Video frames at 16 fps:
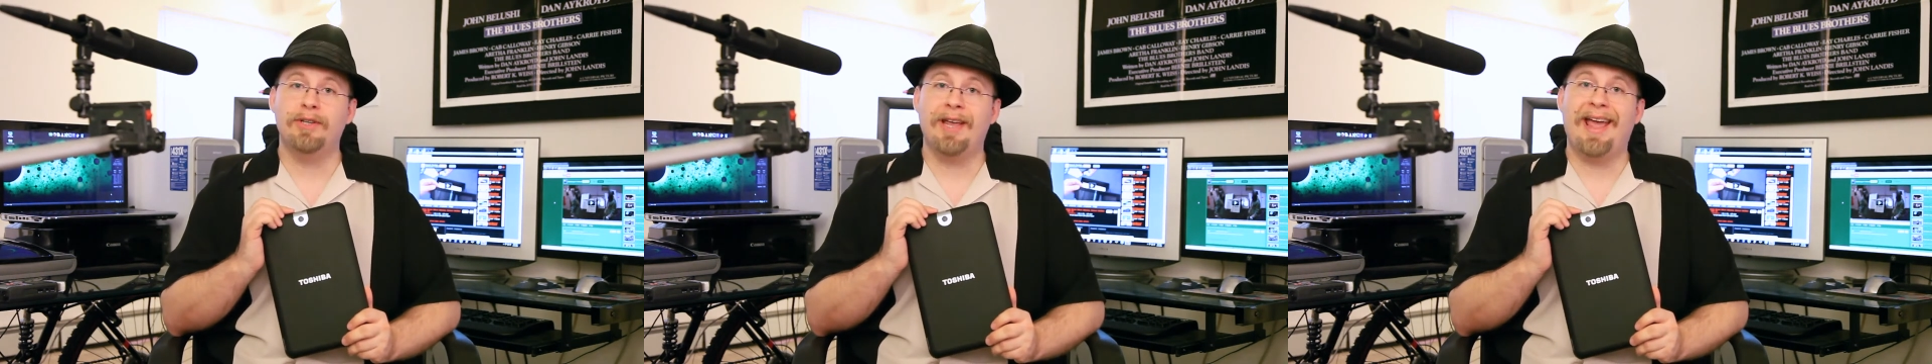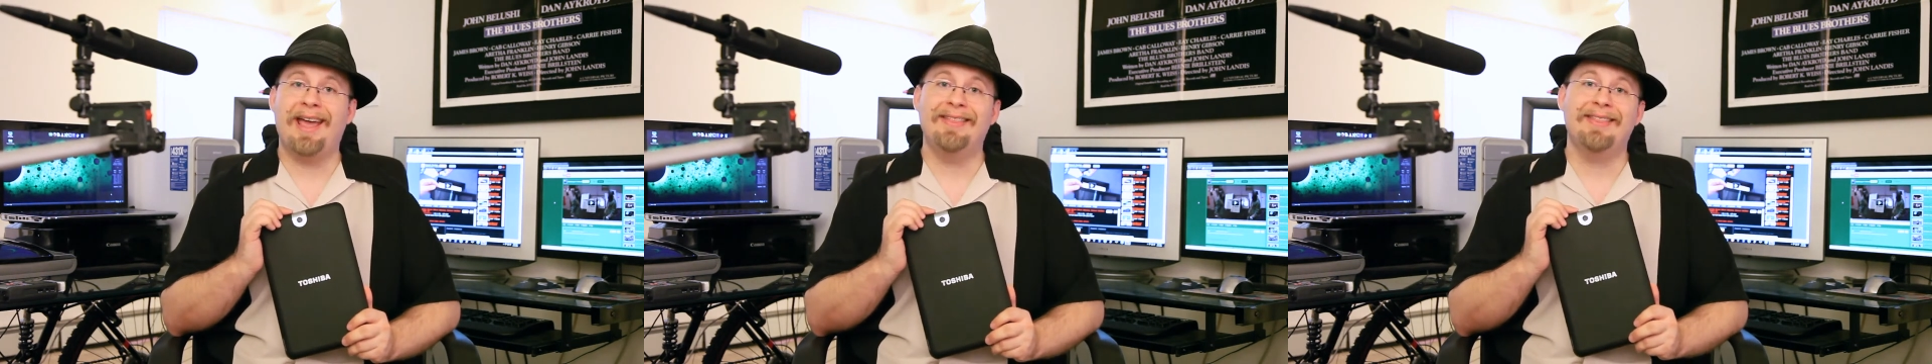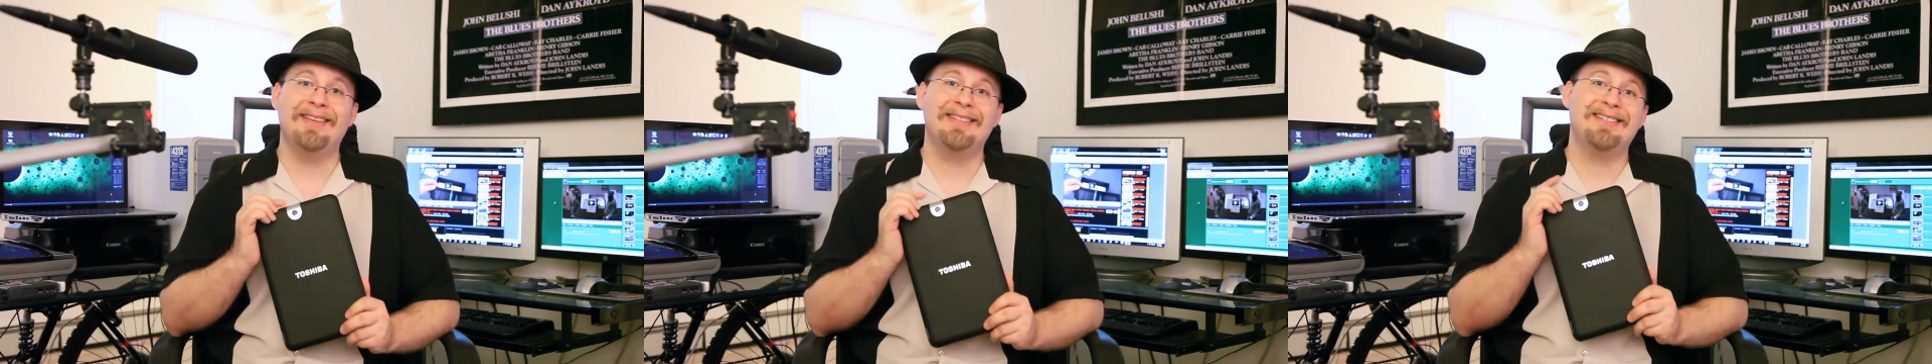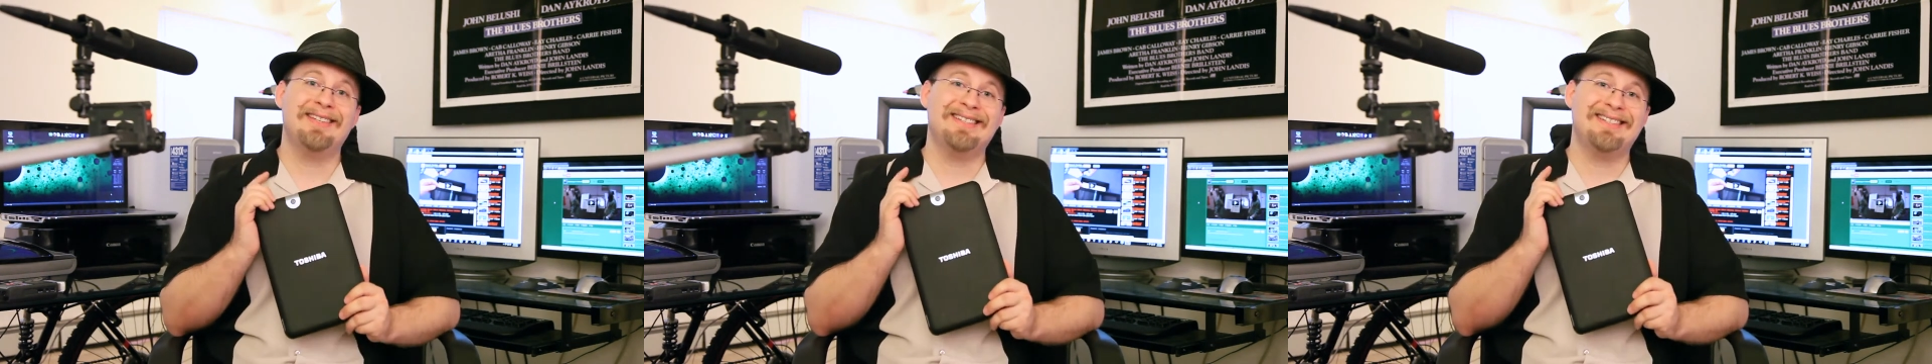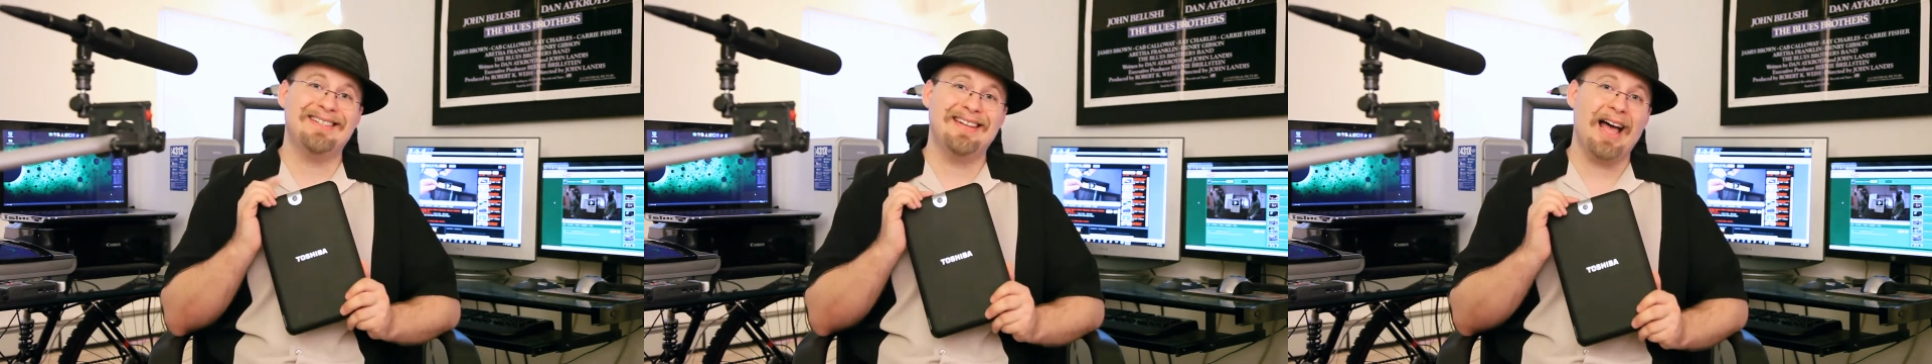and this
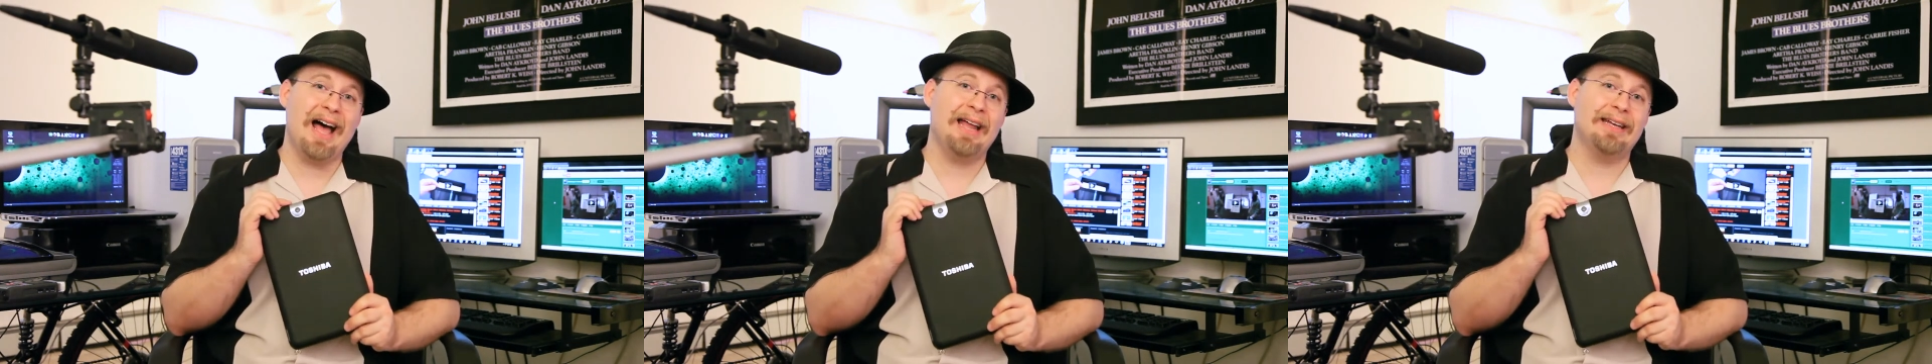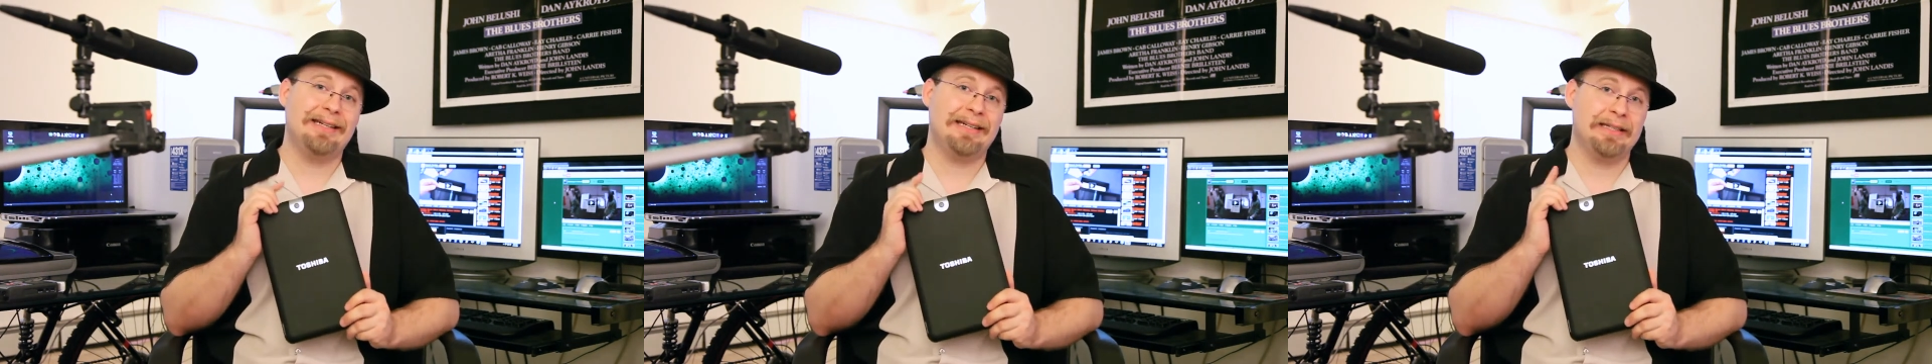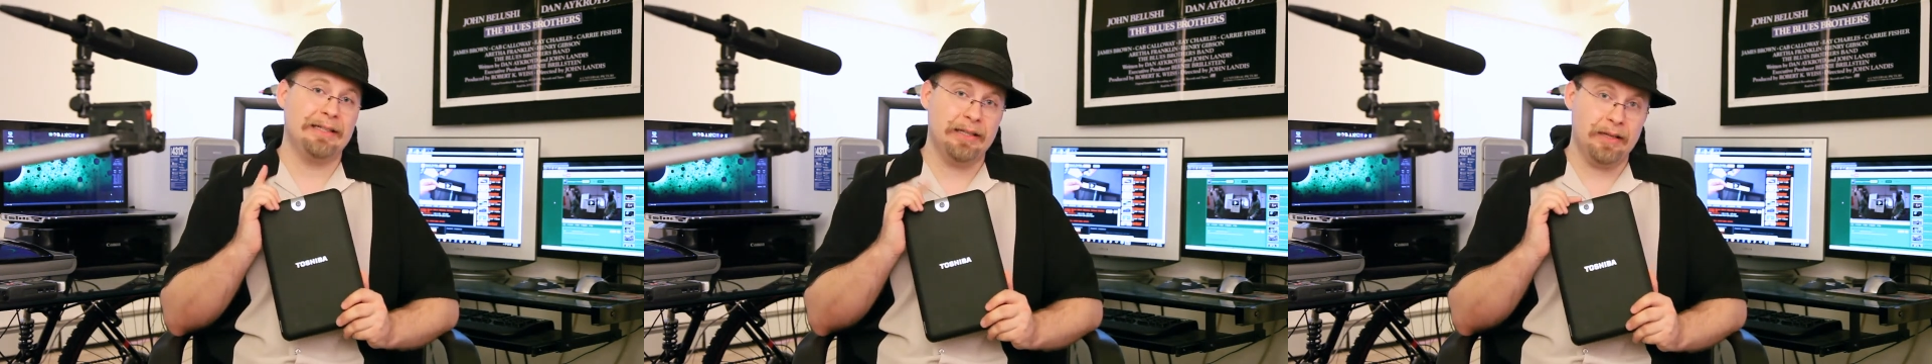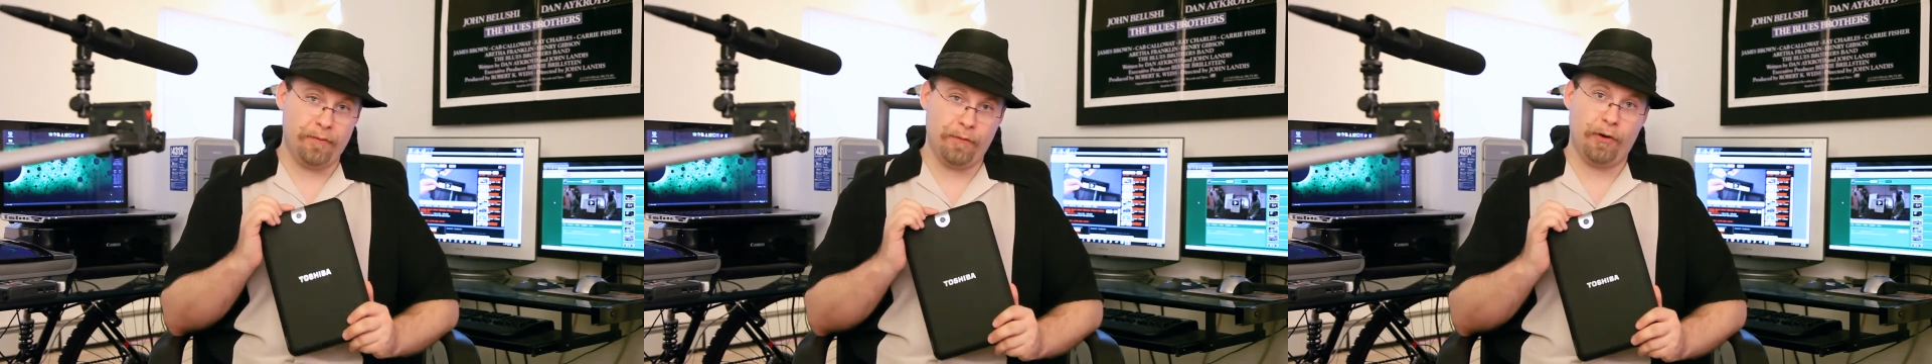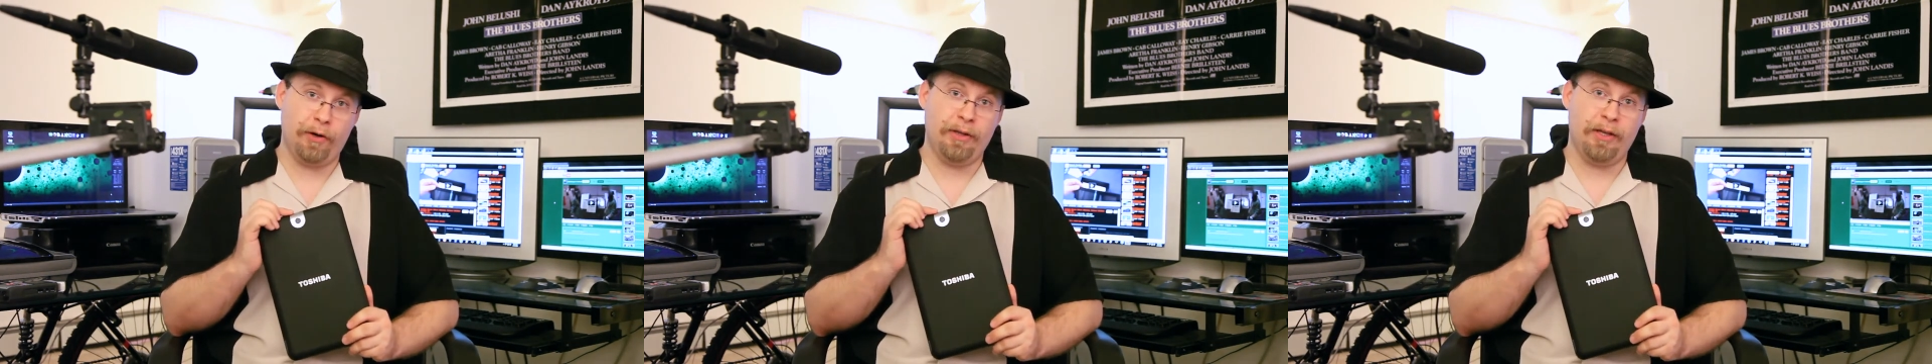does not
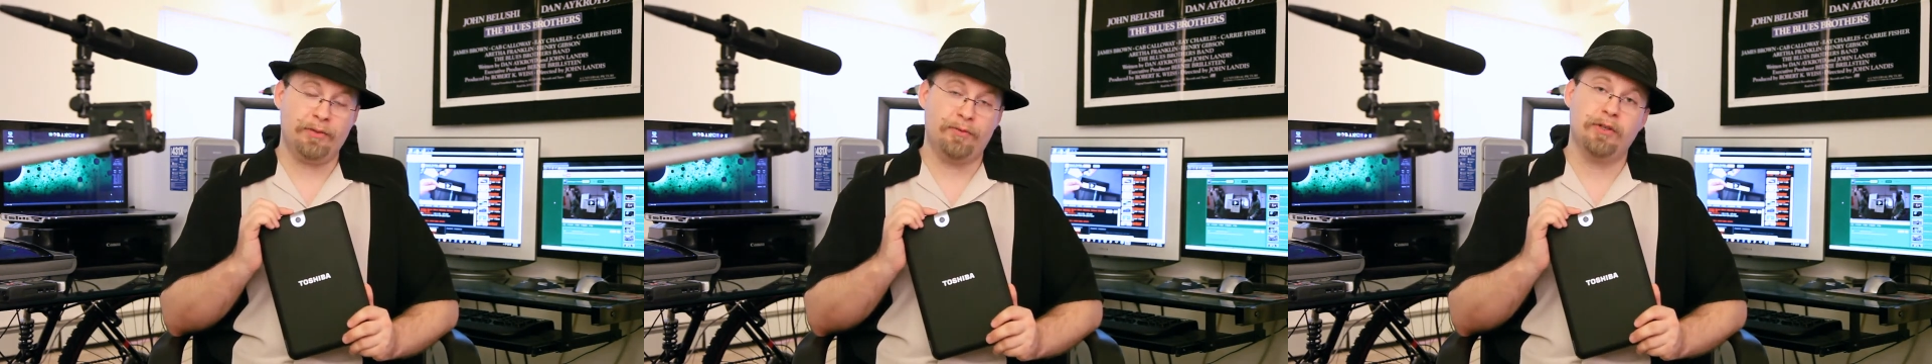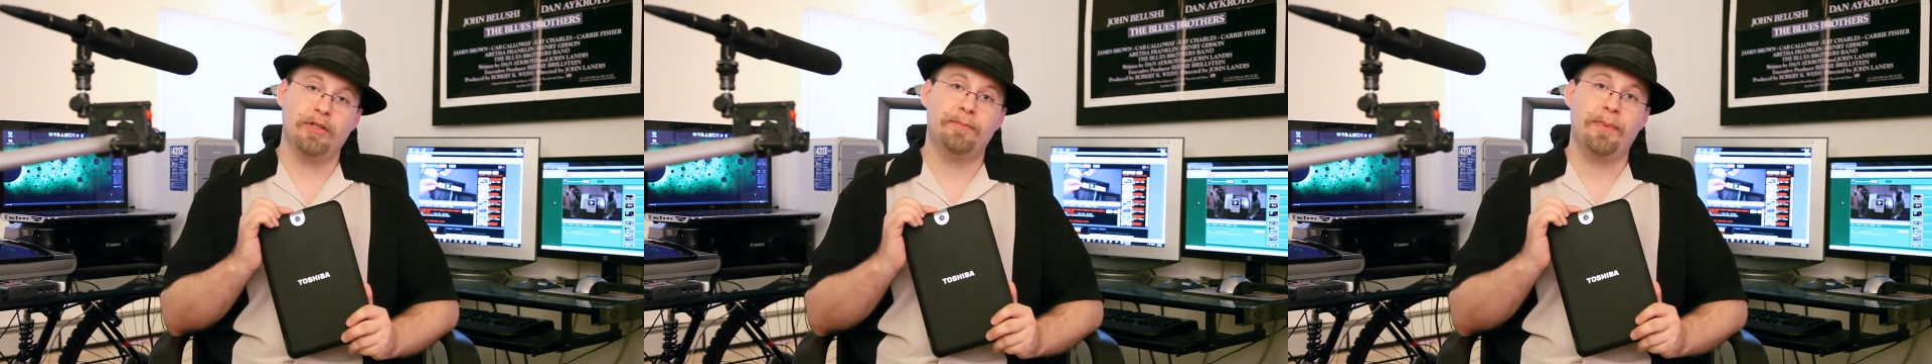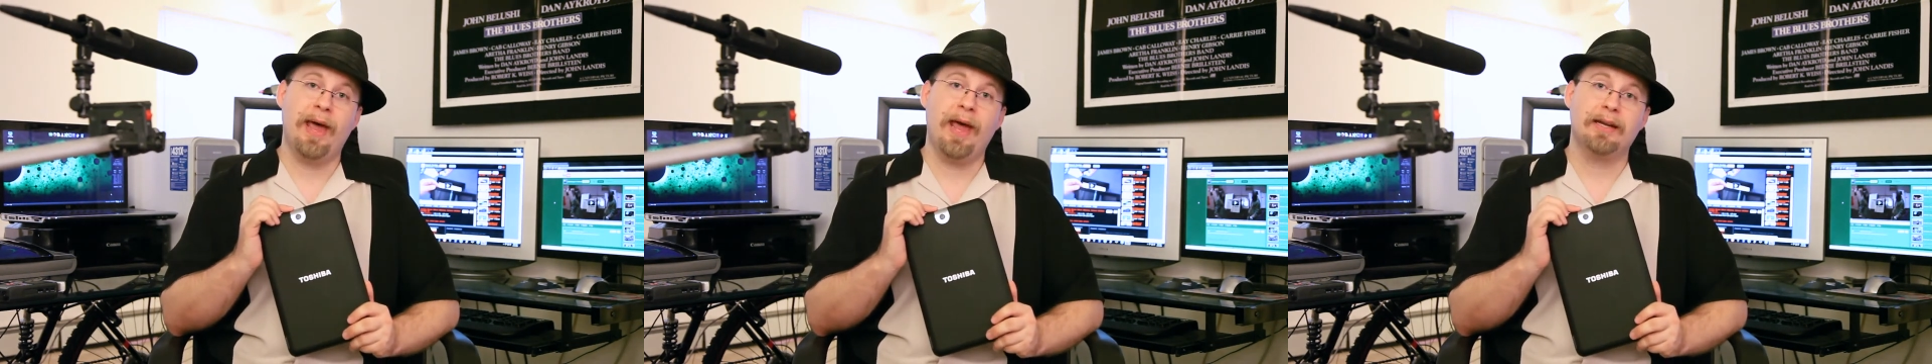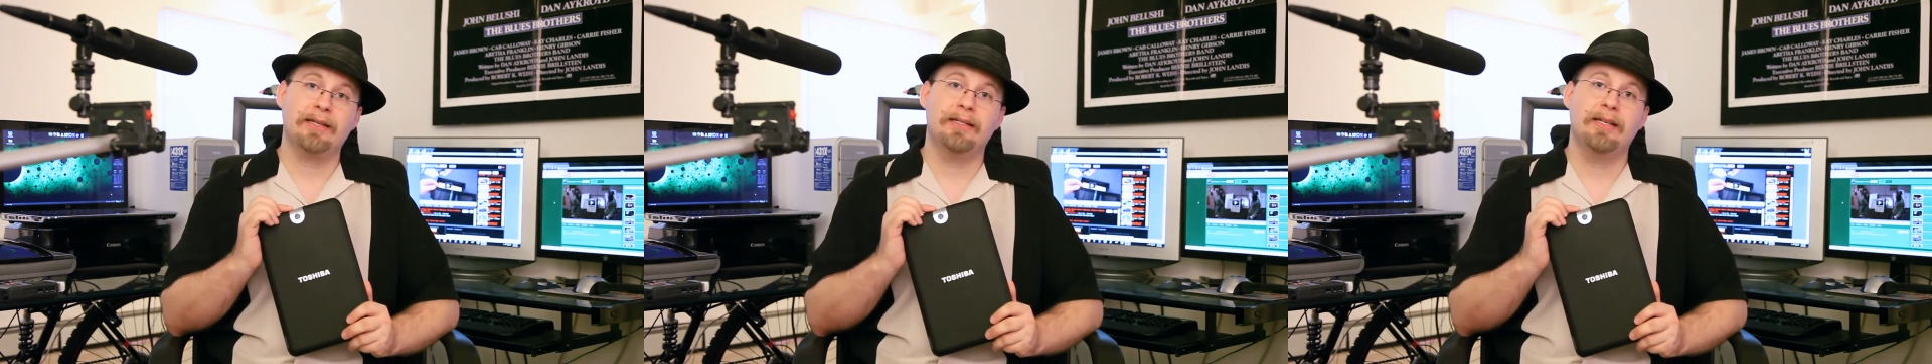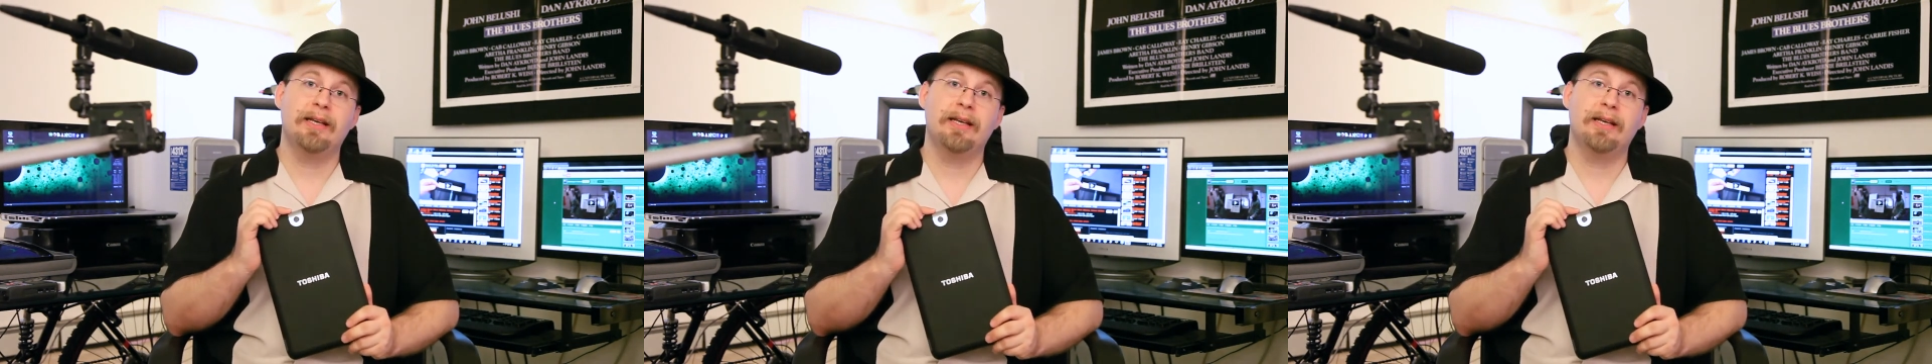deliver in this respect.